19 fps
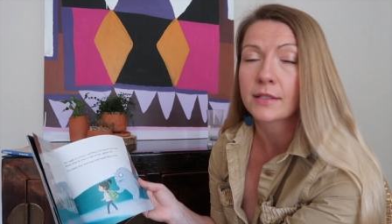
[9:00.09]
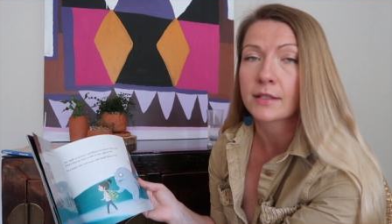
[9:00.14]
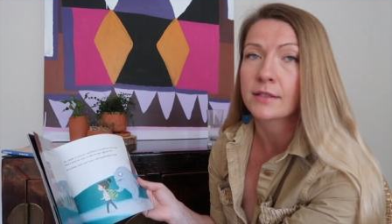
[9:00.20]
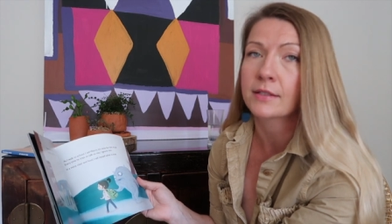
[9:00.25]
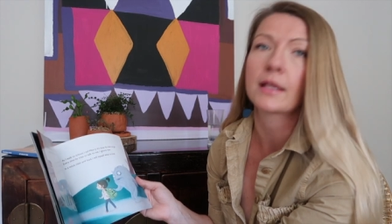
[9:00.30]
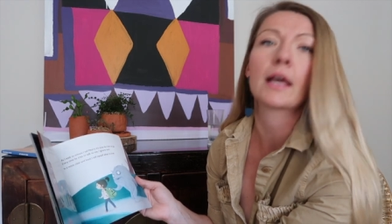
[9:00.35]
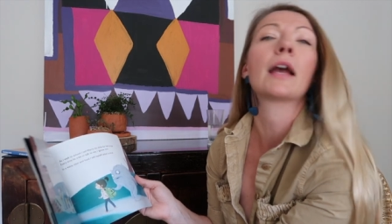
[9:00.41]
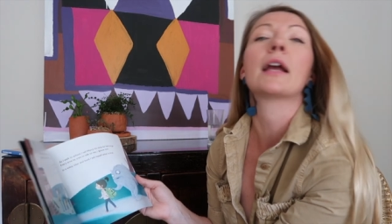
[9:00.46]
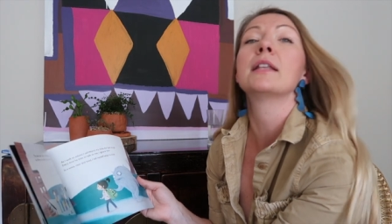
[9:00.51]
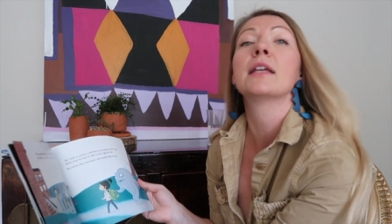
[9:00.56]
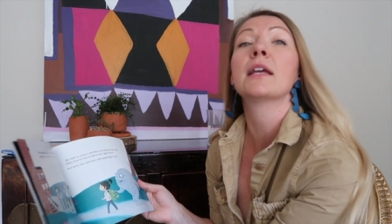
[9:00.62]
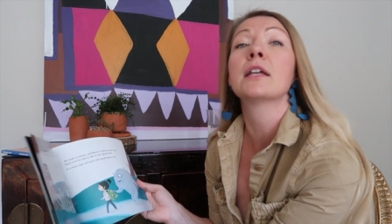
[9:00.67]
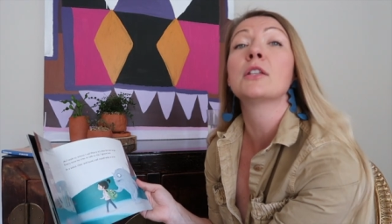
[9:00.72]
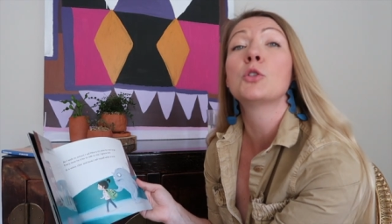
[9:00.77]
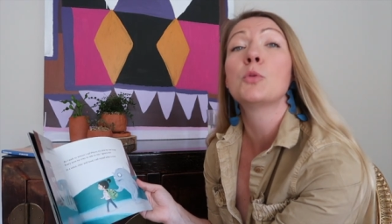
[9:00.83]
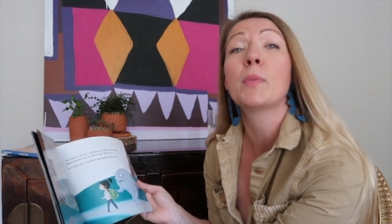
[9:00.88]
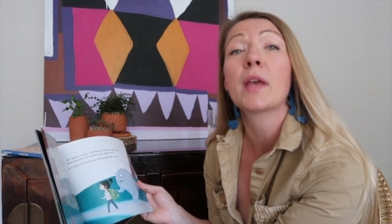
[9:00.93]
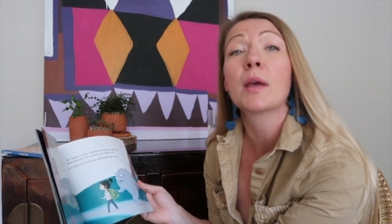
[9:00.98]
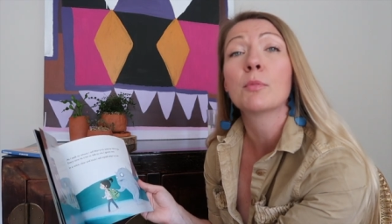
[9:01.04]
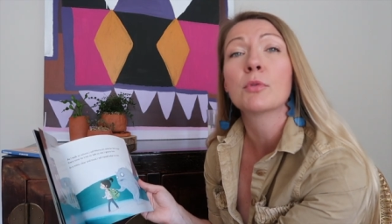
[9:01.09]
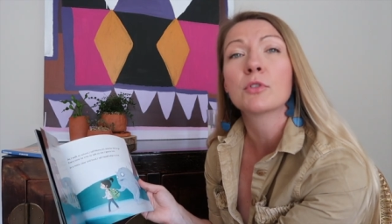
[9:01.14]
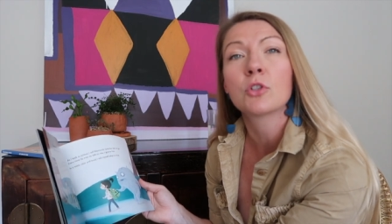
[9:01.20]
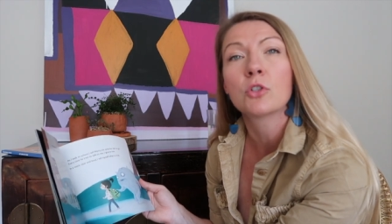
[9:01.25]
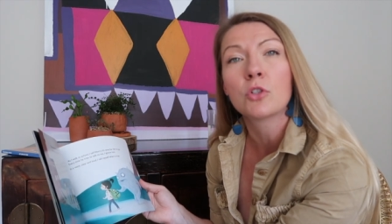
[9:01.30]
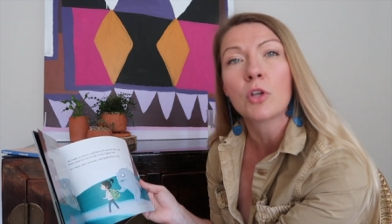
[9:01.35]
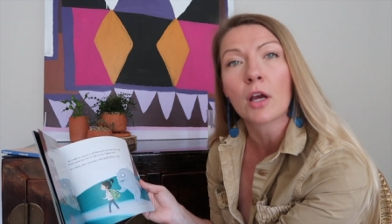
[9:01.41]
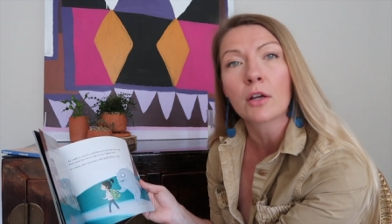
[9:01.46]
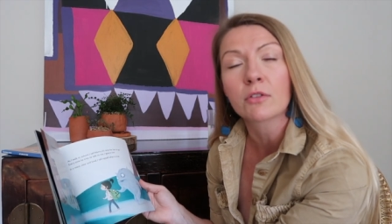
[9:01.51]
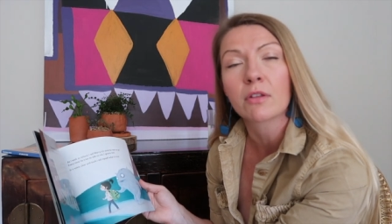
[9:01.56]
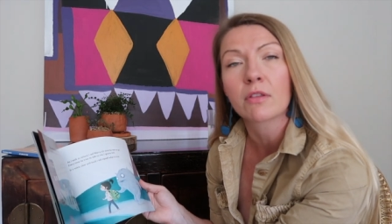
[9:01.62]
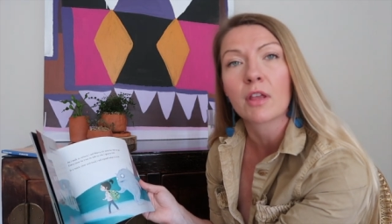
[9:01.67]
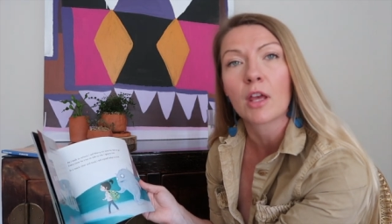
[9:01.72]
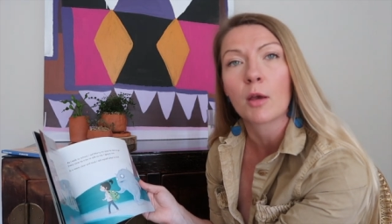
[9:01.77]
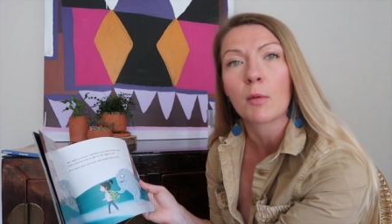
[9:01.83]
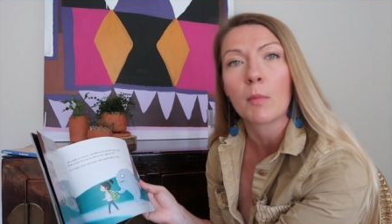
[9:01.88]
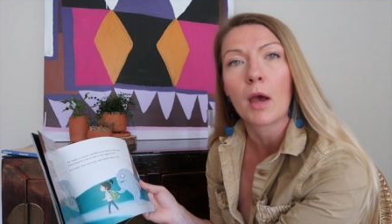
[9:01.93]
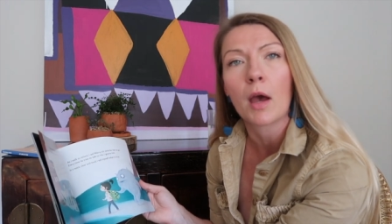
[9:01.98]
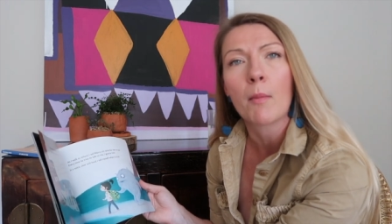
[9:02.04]
it's the idea to be able to talk to
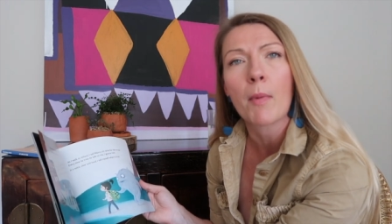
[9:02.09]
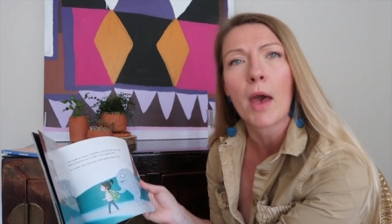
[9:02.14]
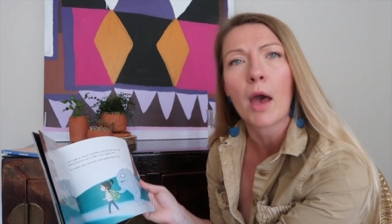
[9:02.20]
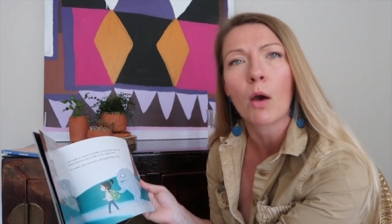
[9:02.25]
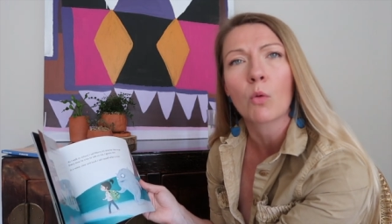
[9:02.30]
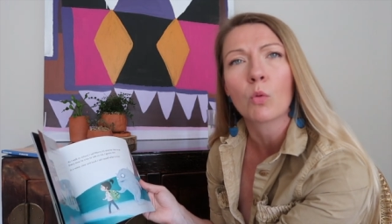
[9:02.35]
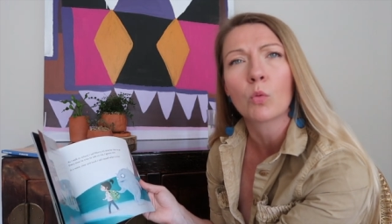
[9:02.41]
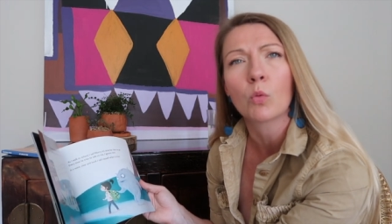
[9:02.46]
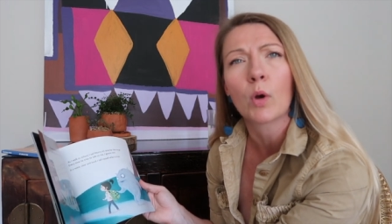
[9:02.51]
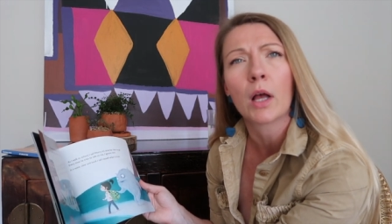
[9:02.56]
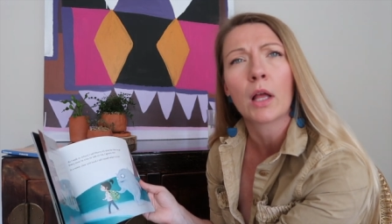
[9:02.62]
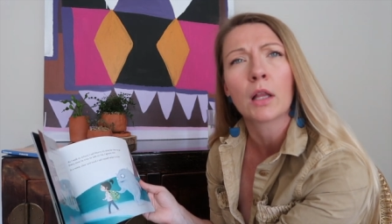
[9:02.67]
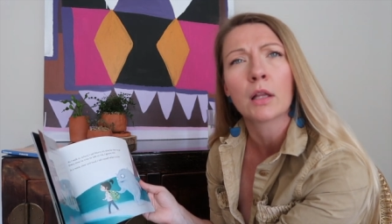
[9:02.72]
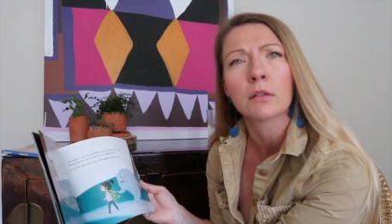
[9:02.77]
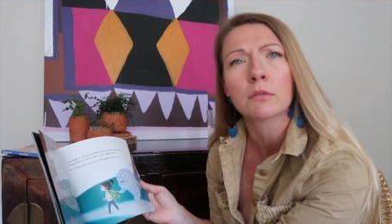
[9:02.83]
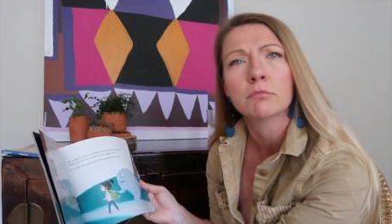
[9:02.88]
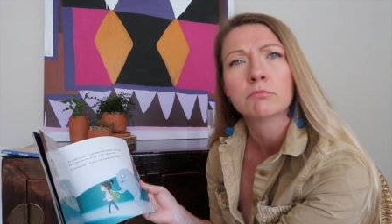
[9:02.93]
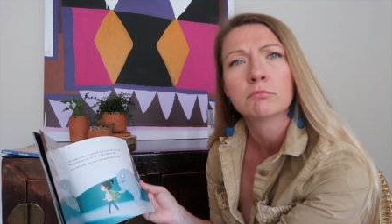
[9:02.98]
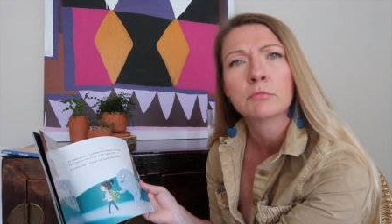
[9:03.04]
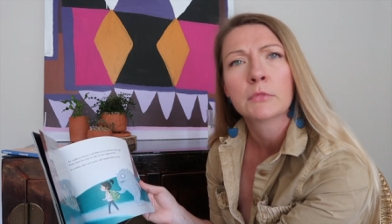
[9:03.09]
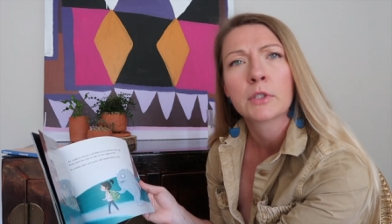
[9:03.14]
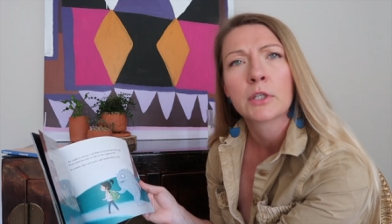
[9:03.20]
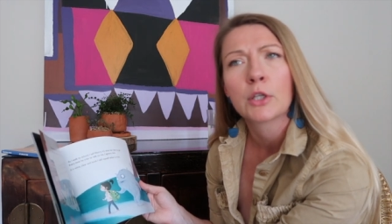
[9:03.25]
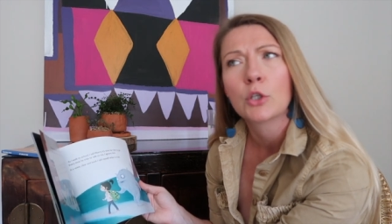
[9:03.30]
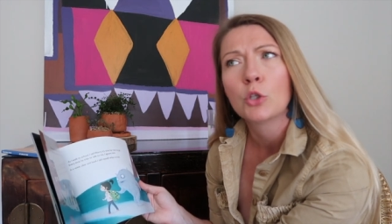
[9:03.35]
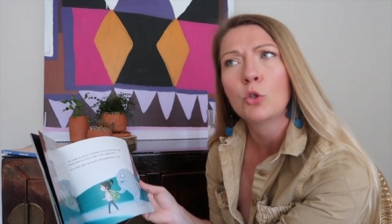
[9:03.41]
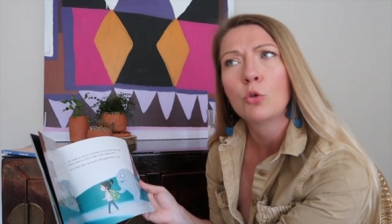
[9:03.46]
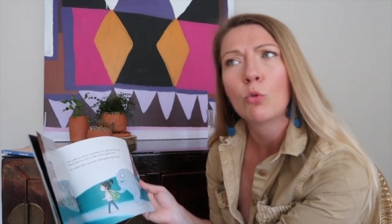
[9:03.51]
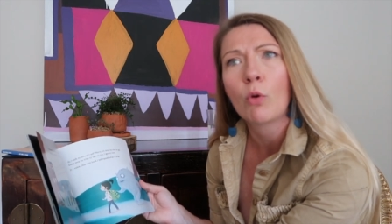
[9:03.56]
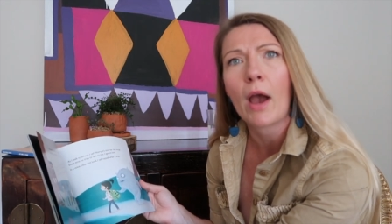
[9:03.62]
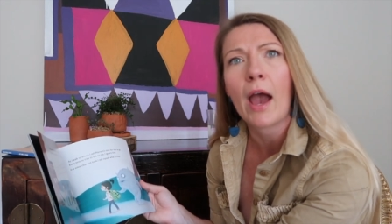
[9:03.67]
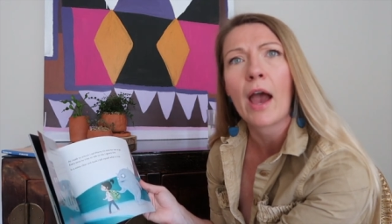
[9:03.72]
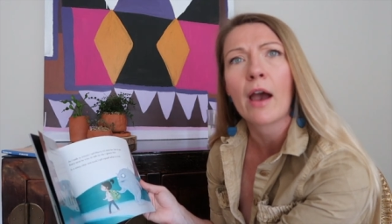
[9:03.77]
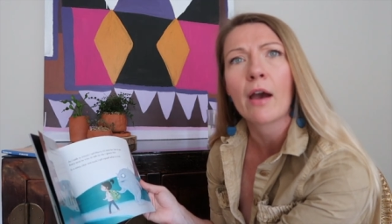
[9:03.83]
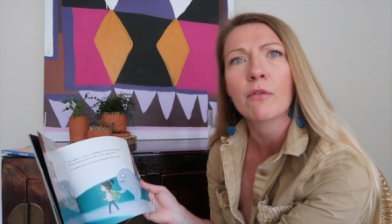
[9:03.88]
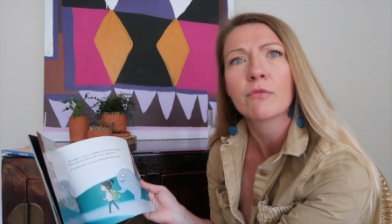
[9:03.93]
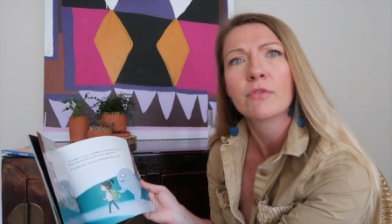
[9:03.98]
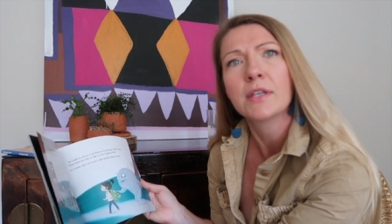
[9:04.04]
them about, well, you
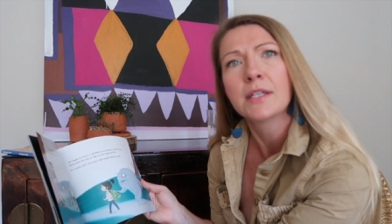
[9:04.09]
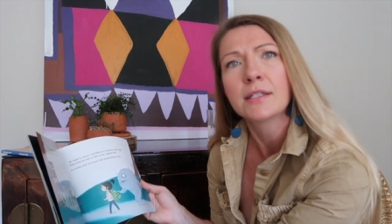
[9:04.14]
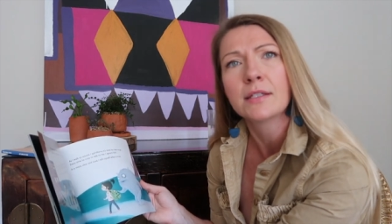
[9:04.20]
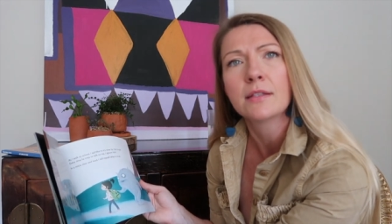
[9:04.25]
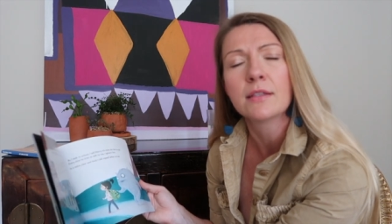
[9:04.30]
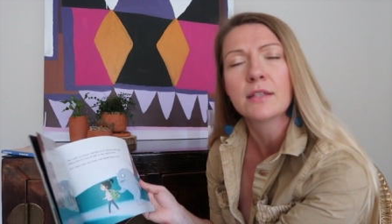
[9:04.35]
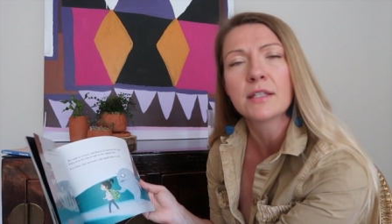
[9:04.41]
have this and